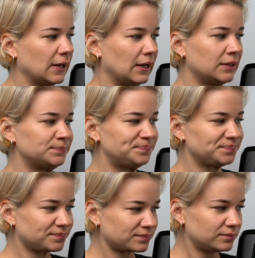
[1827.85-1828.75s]
an
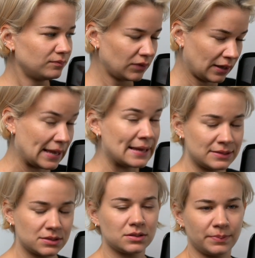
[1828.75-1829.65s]

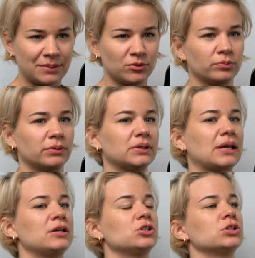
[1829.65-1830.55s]
end to payment on
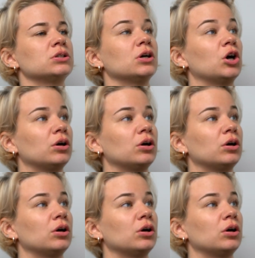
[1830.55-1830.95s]
publication,